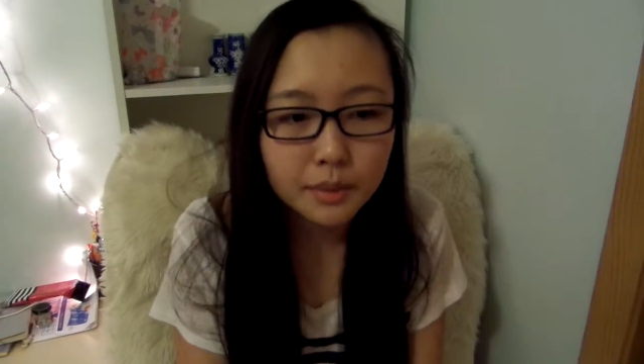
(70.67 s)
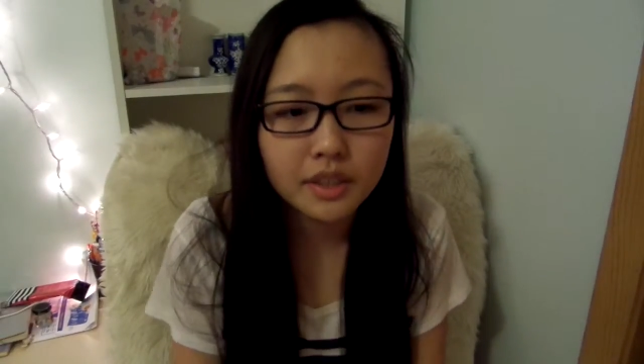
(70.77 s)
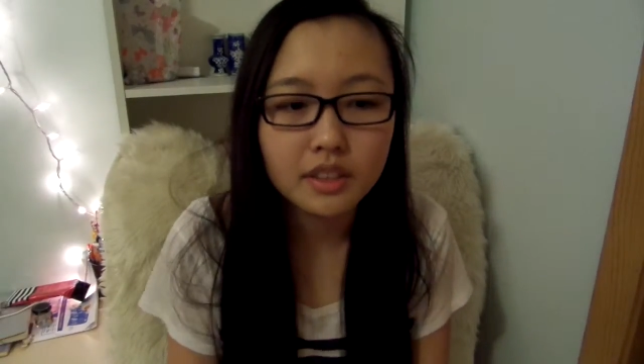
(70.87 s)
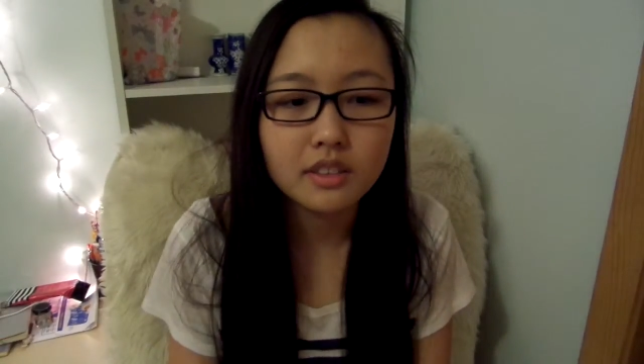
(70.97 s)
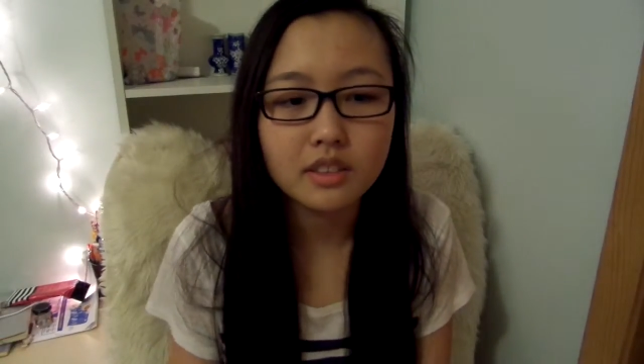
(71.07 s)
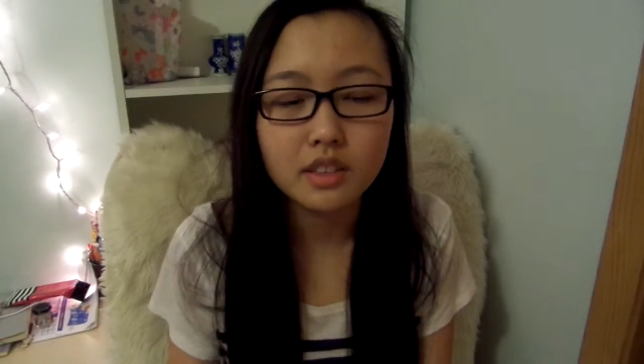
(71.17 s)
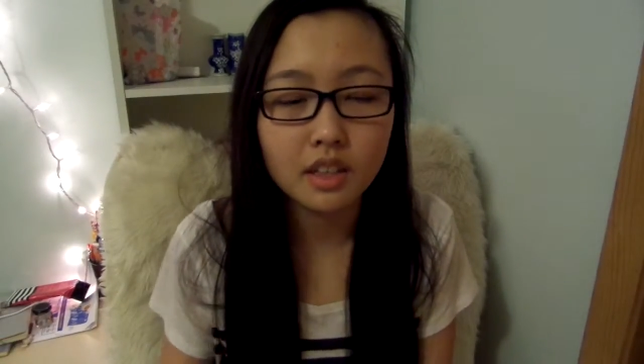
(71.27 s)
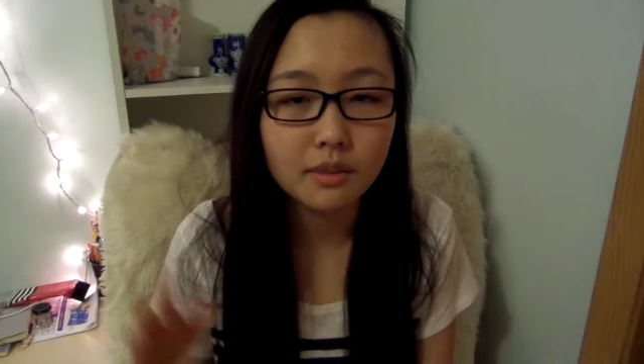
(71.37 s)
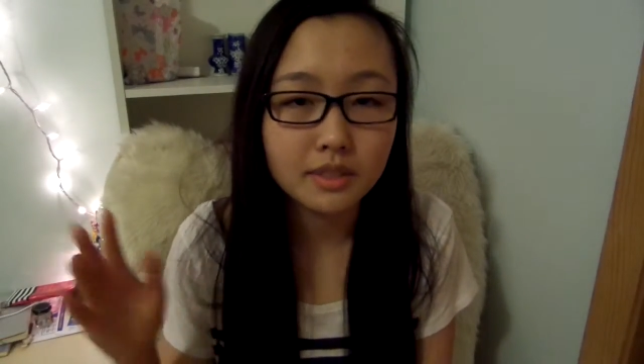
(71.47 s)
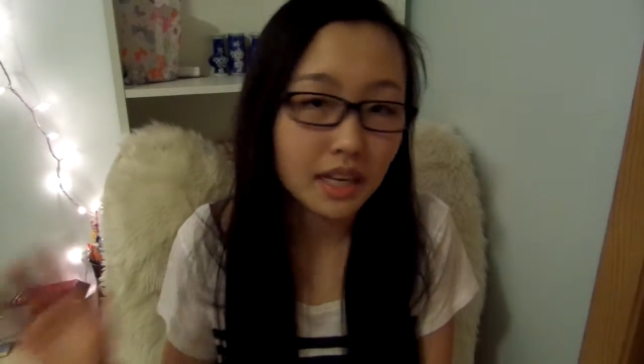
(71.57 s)
but
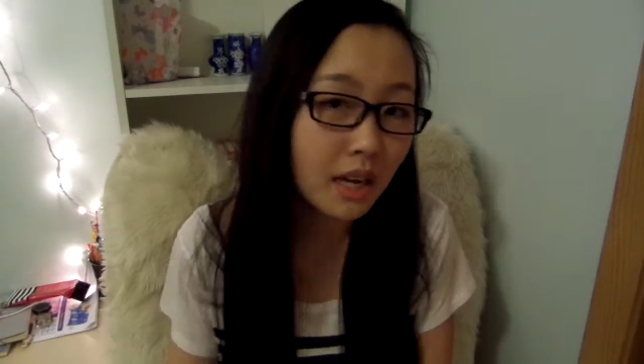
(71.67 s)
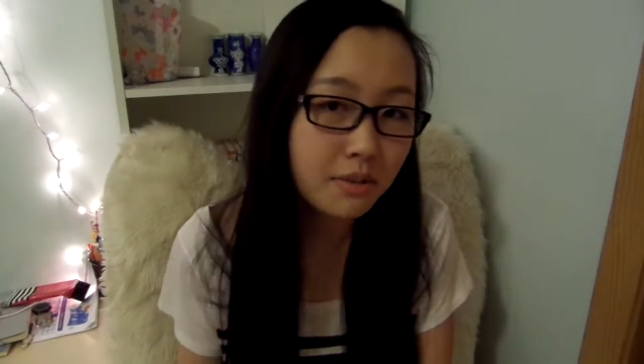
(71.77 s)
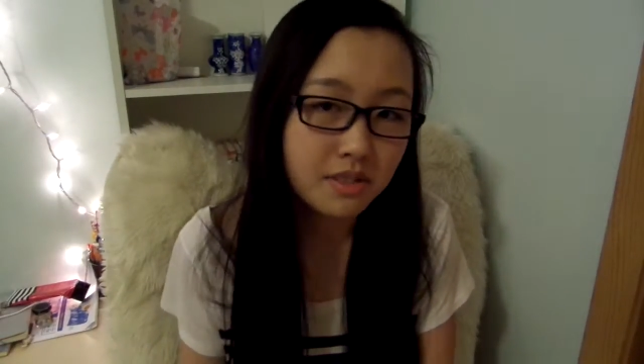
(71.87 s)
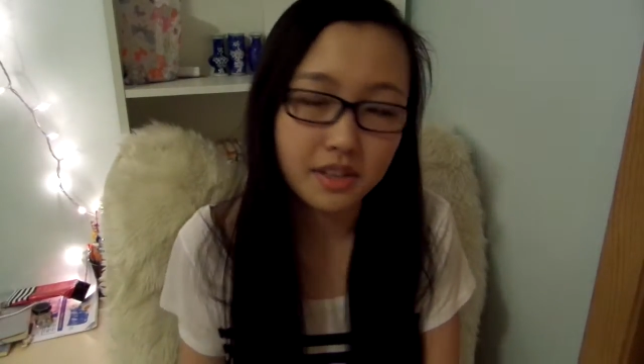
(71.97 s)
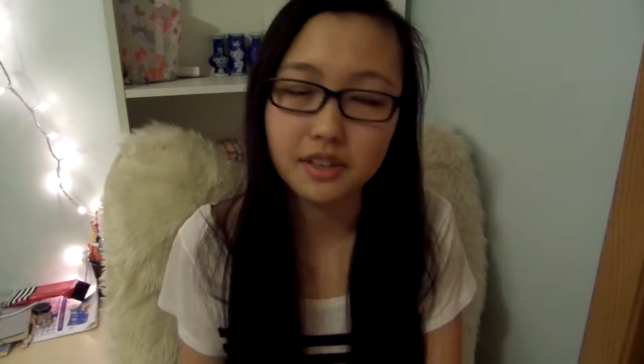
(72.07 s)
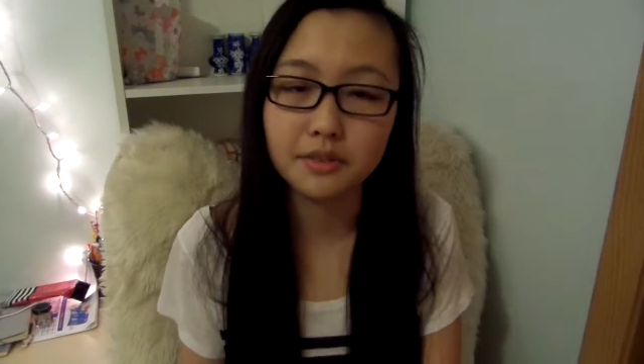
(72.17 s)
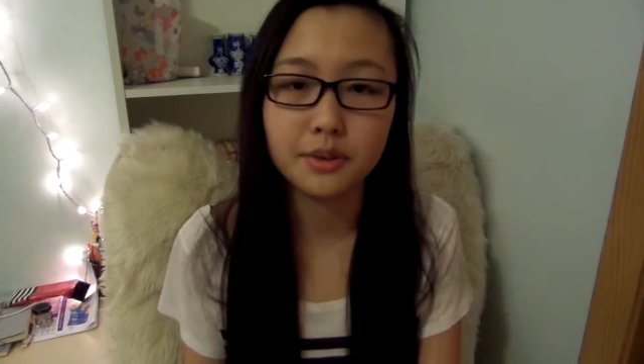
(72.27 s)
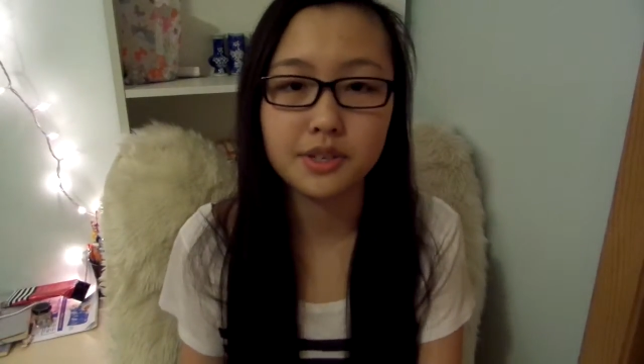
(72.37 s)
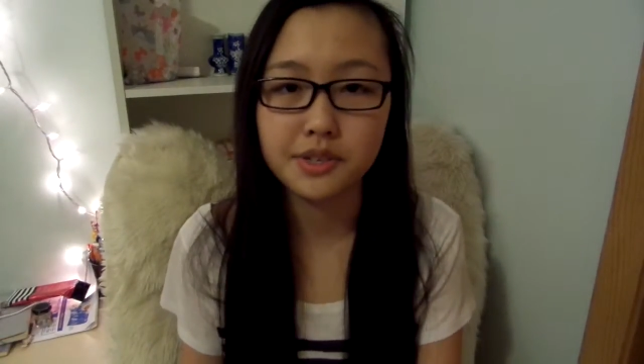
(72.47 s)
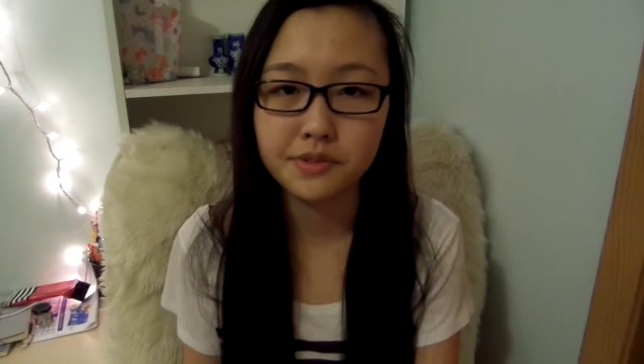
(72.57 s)
the downside of
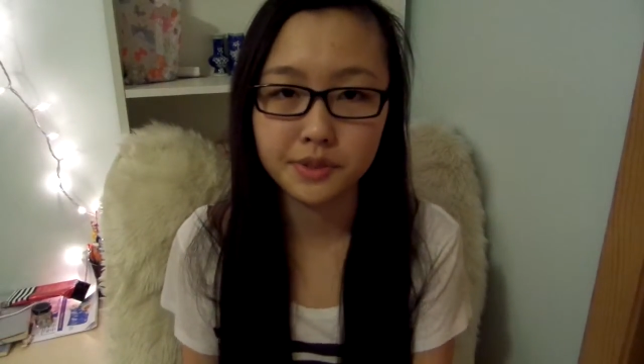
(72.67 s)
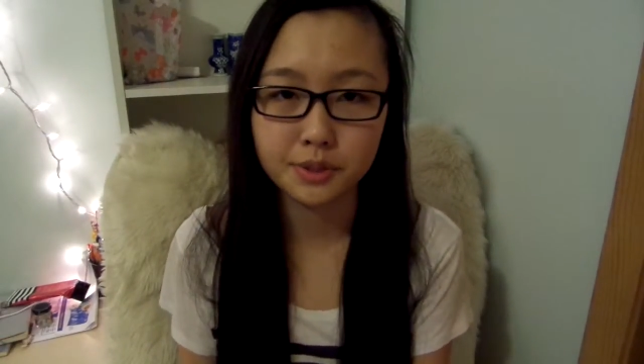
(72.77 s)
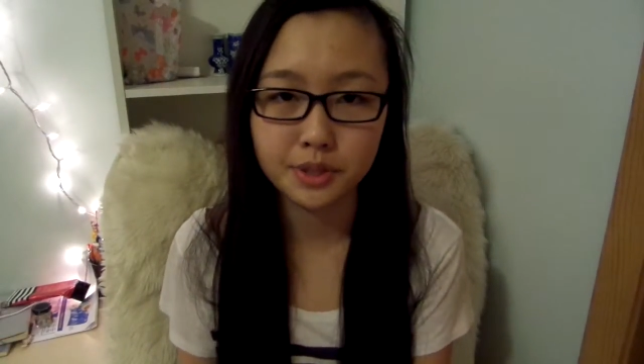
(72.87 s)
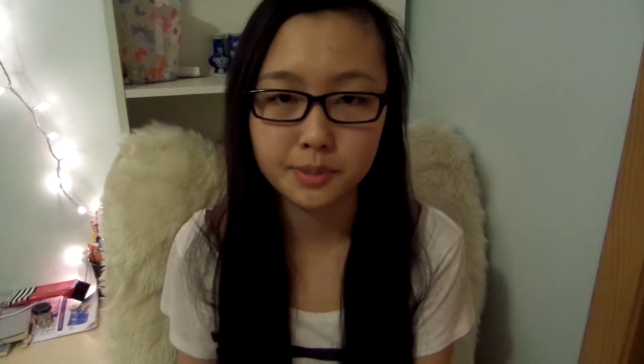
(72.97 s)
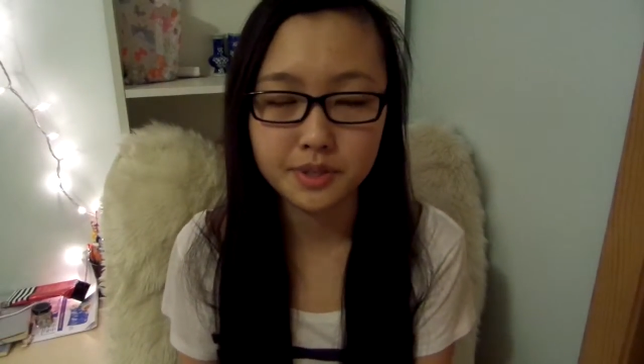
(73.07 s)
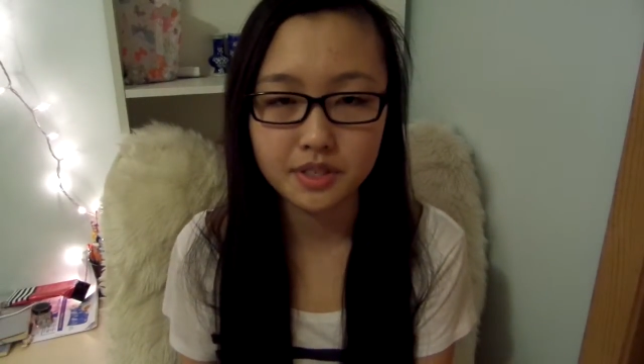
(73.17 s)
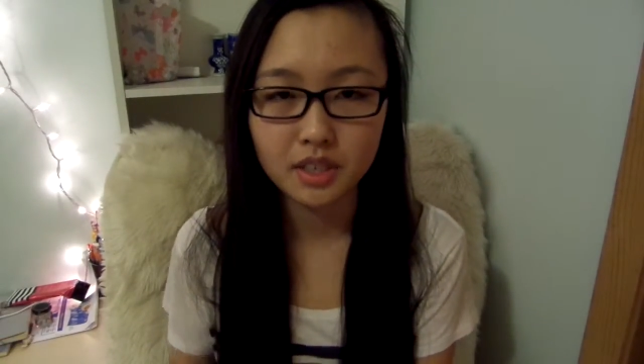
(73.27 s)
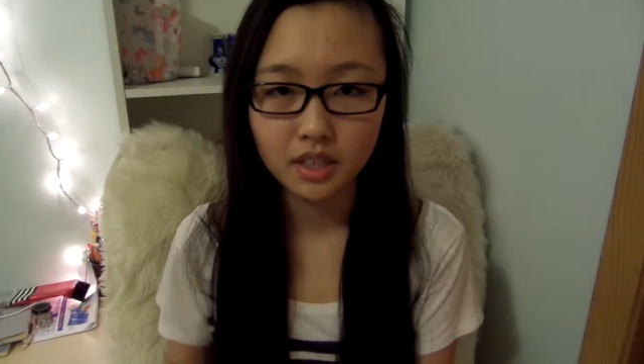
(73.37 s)
going to field trips